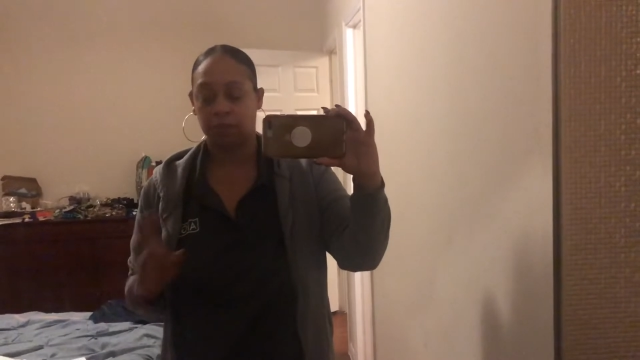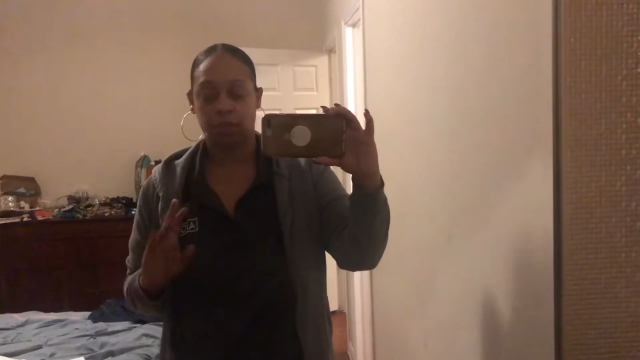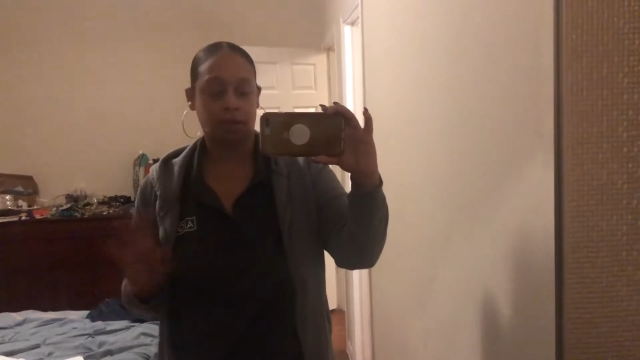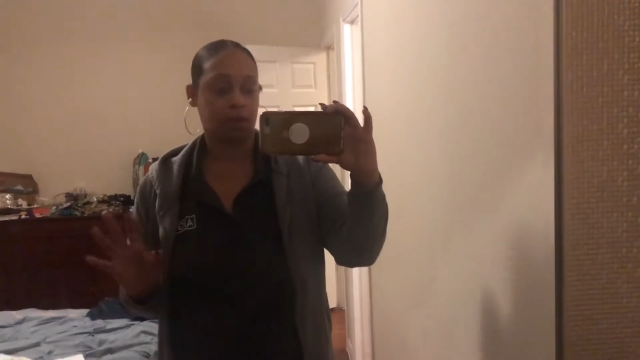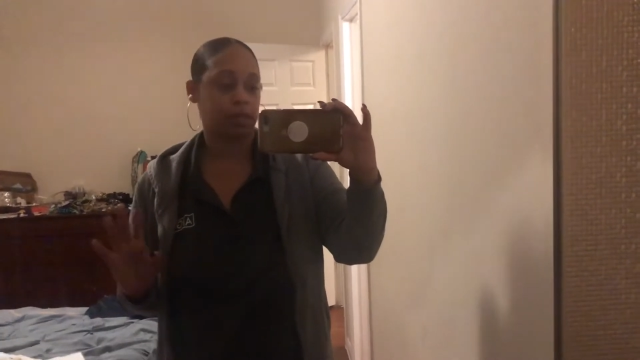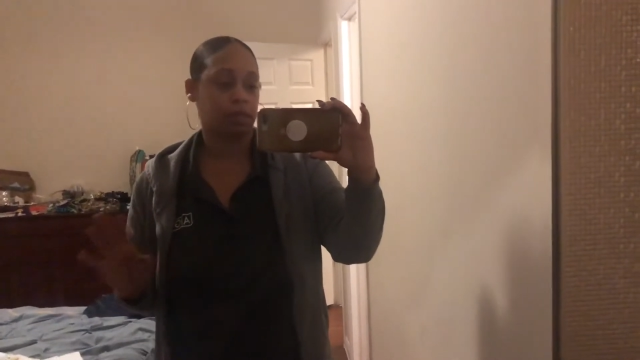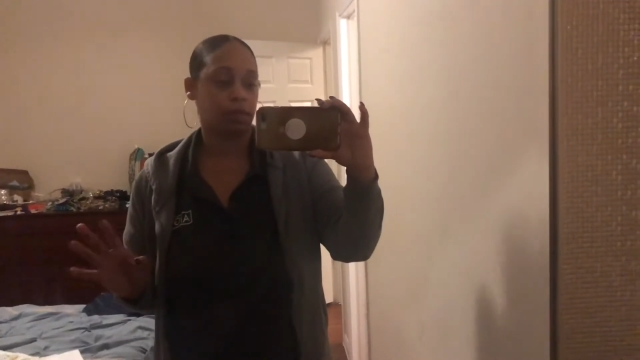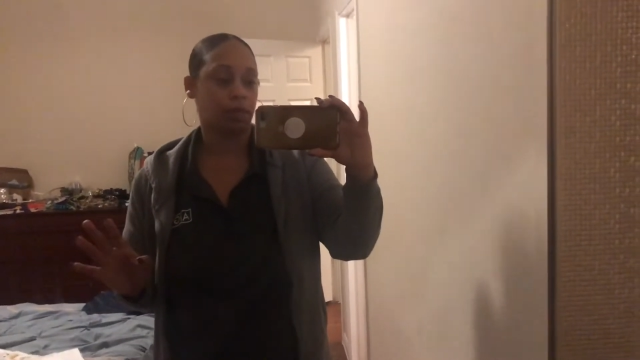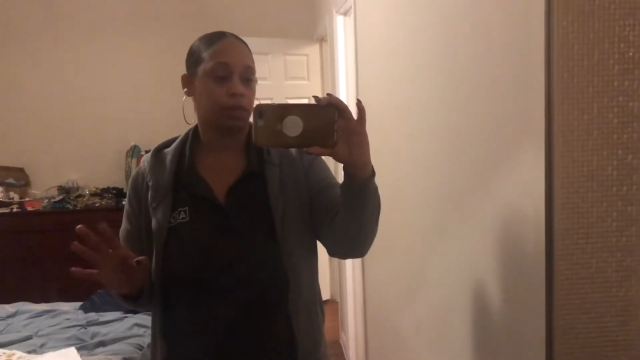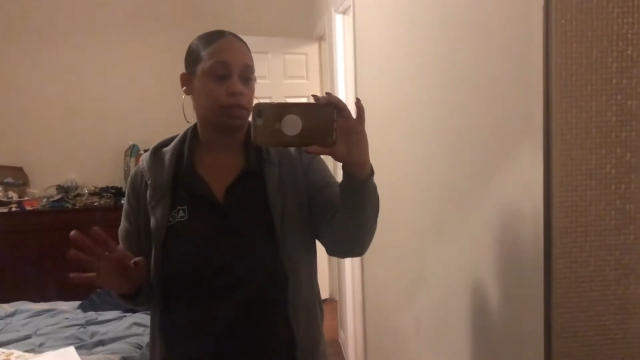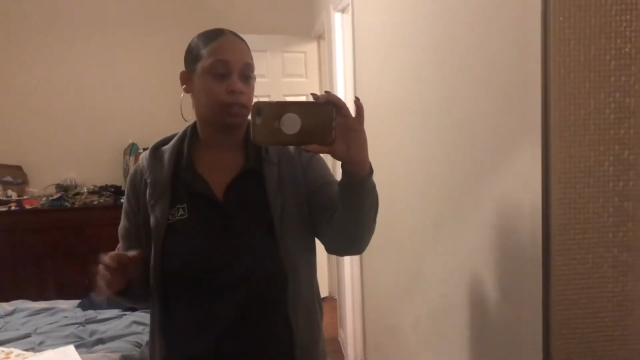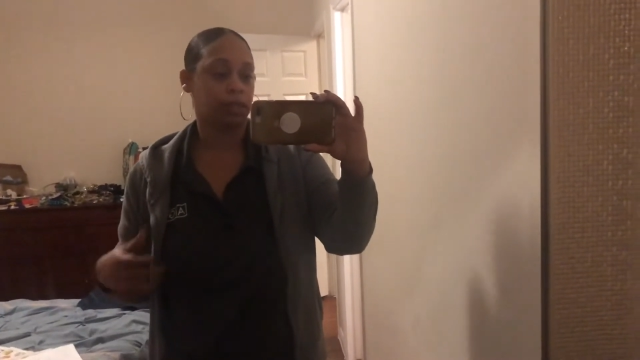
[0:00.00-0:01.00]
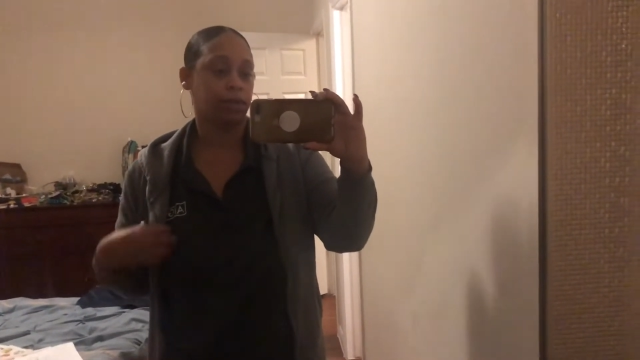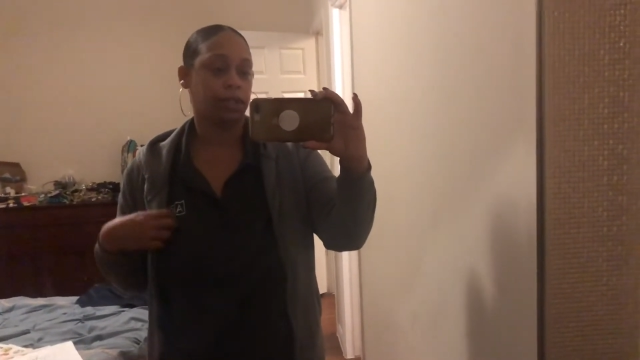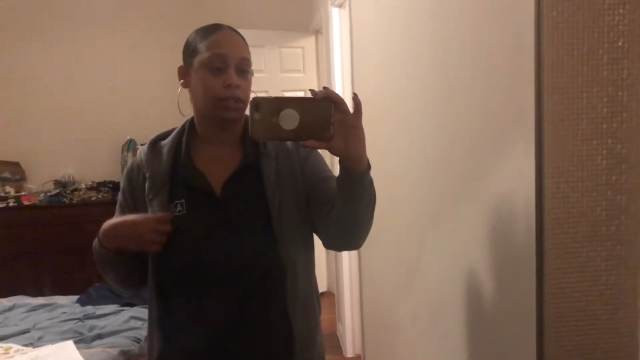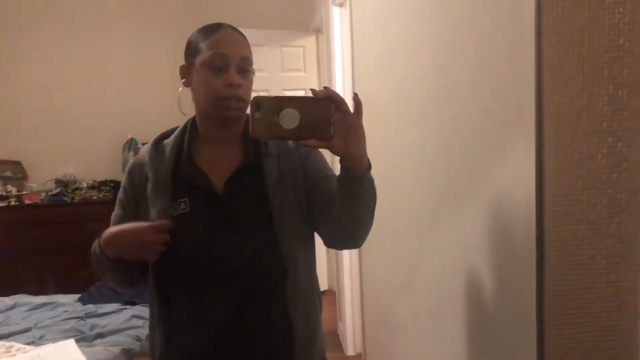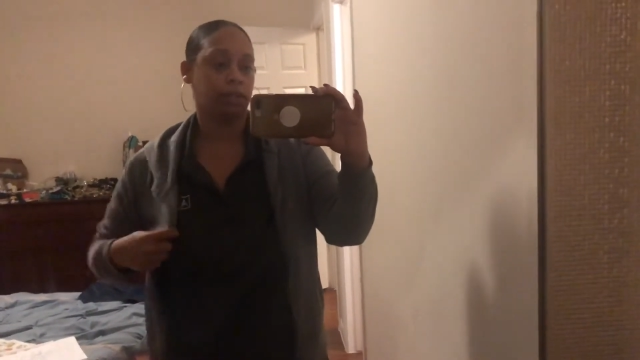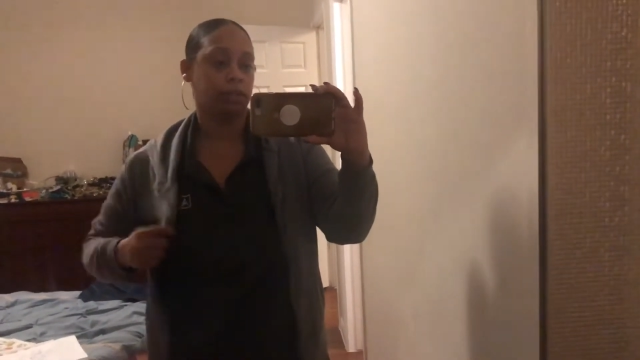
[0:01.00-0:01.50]
because of the World
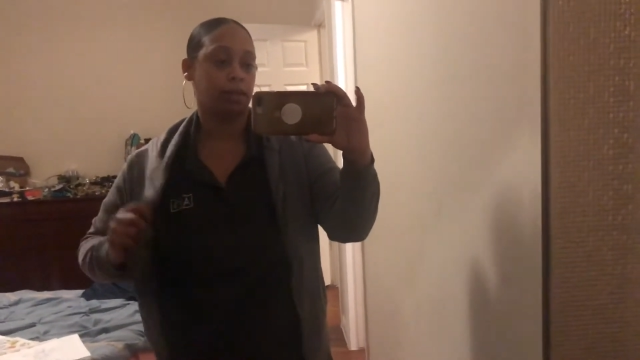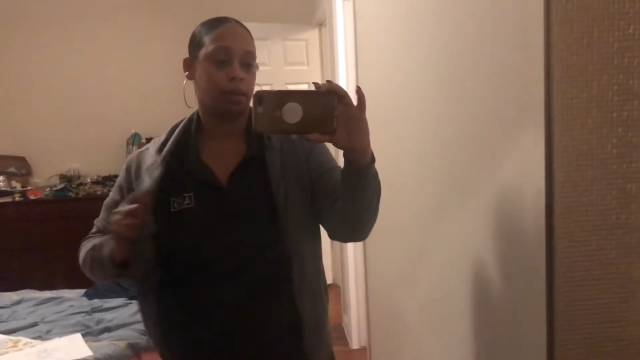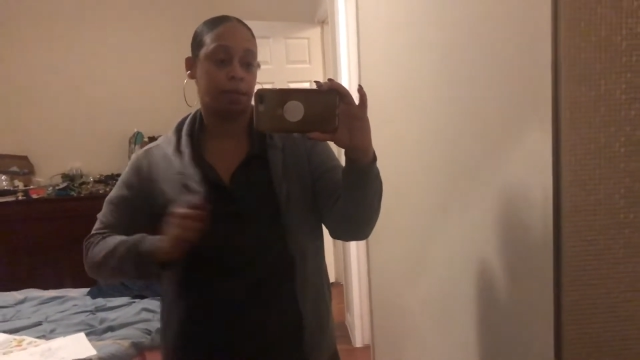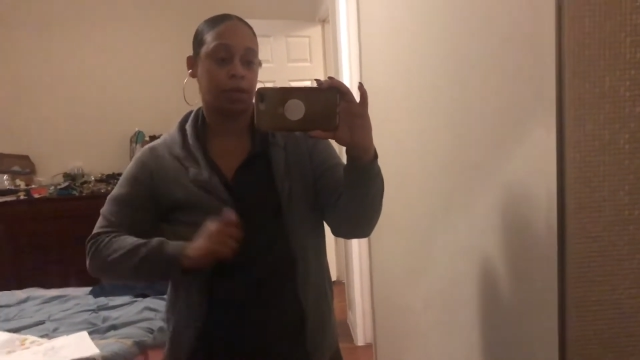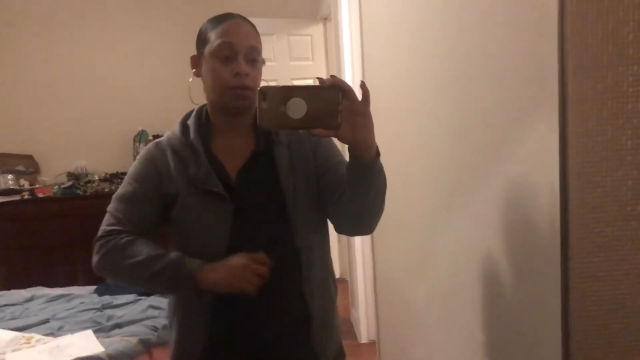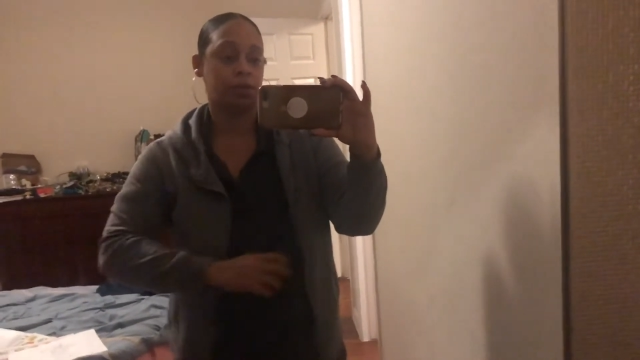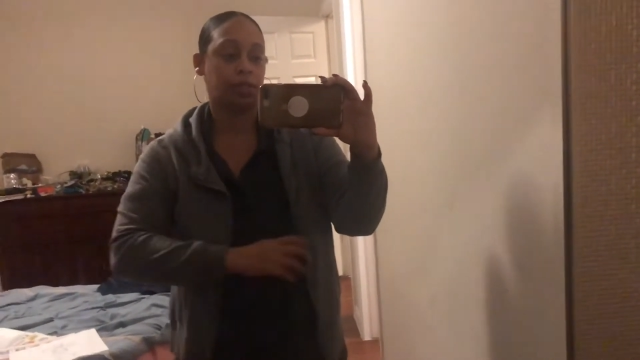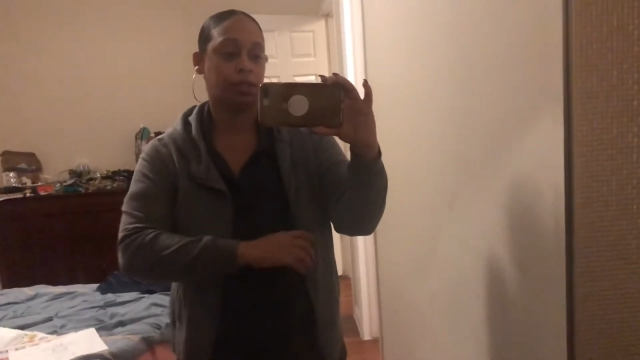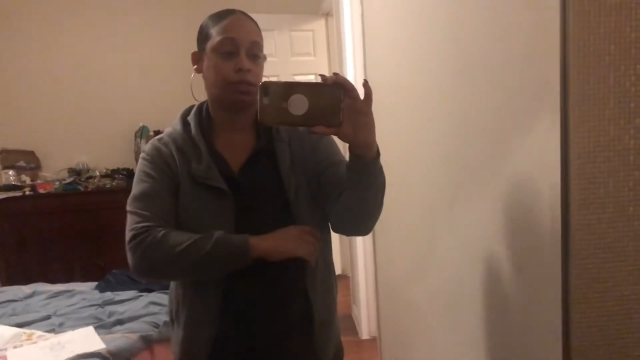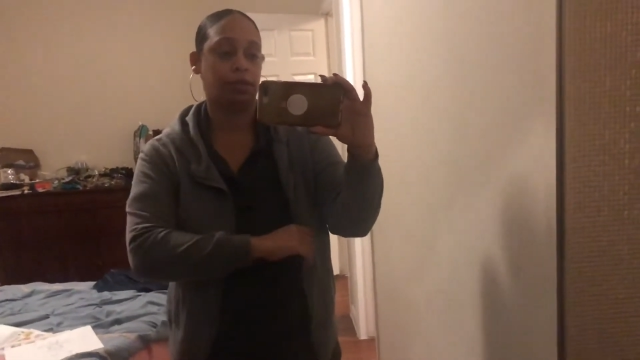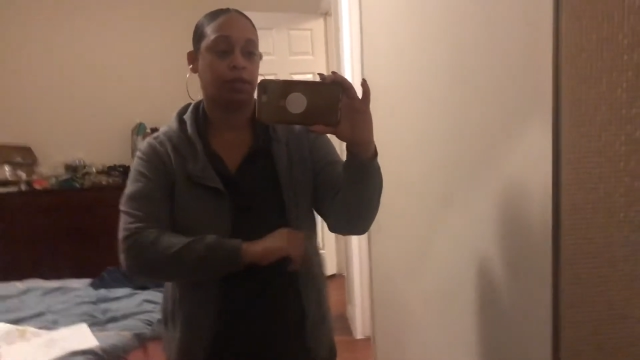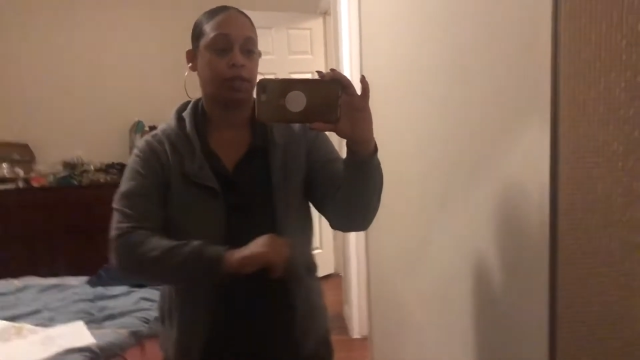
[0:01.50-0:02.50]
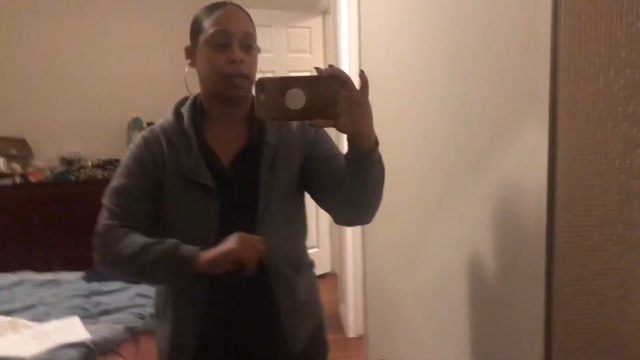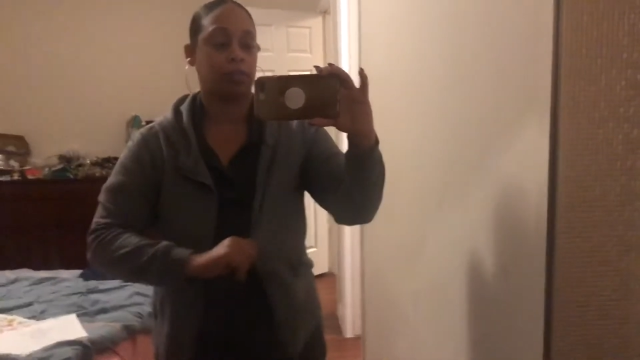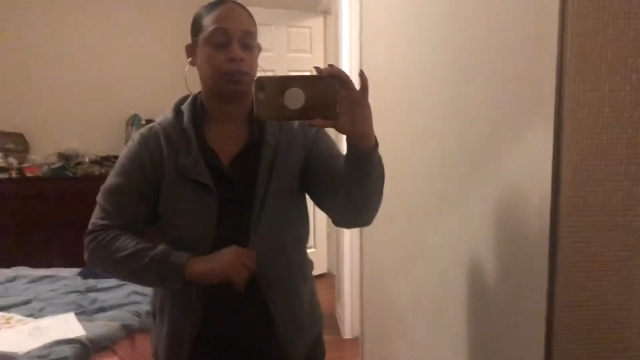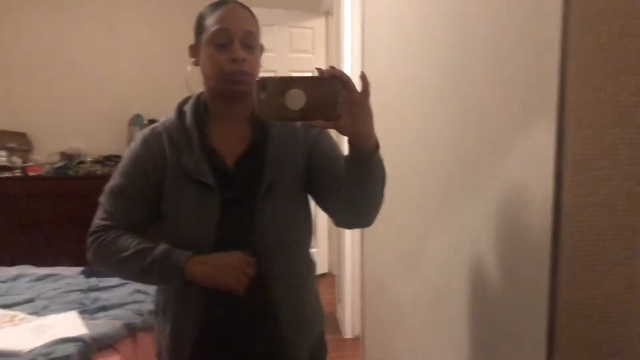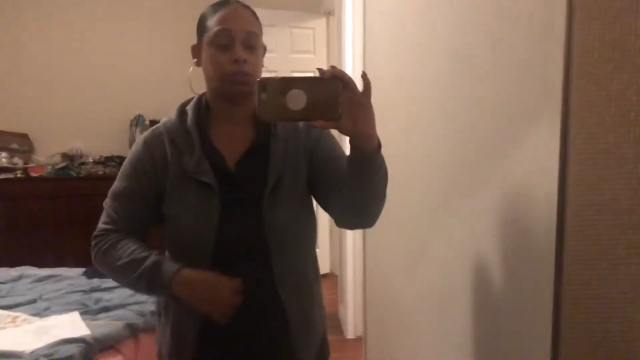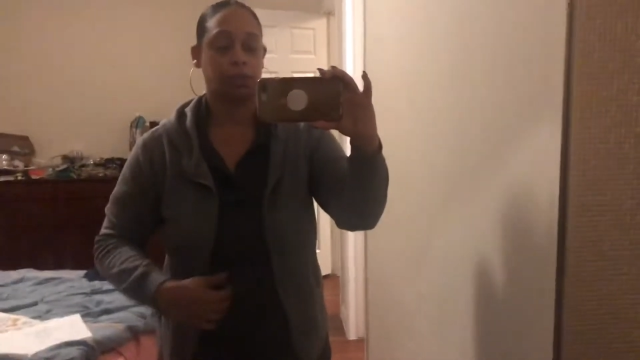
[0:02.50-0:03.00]
Series. Houston
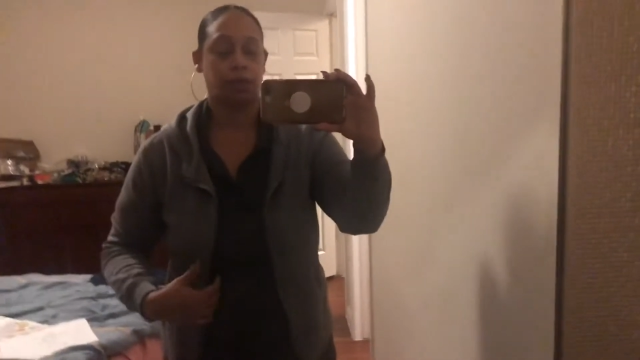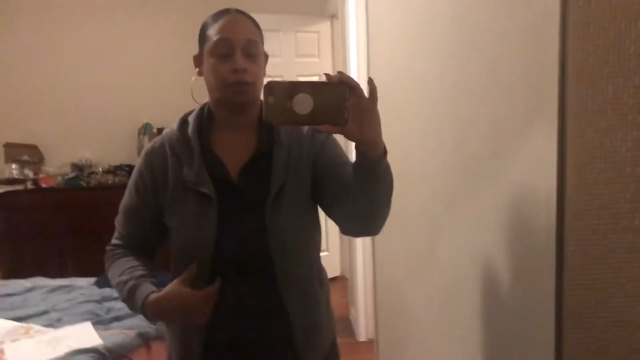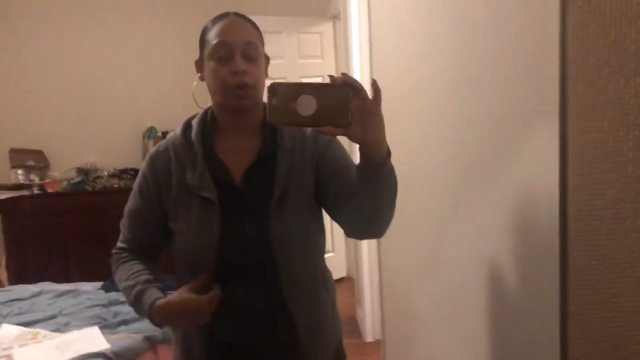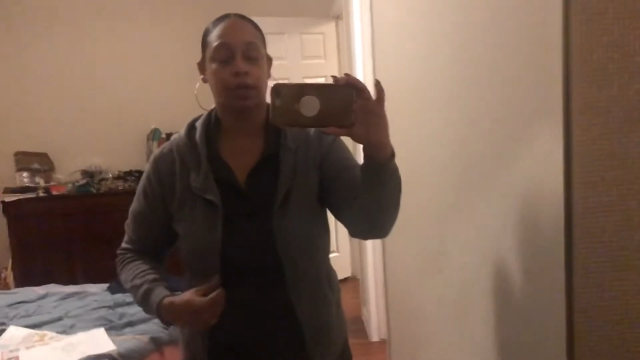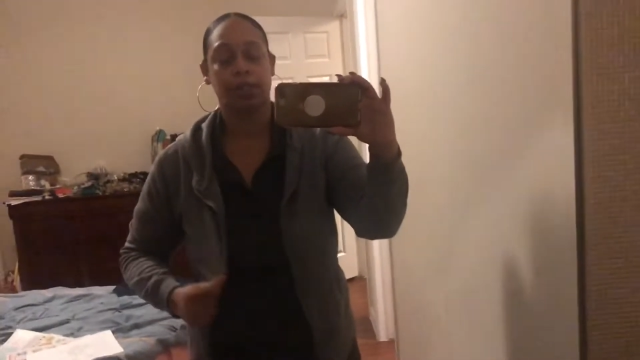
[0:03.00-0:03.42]
Astros are in the World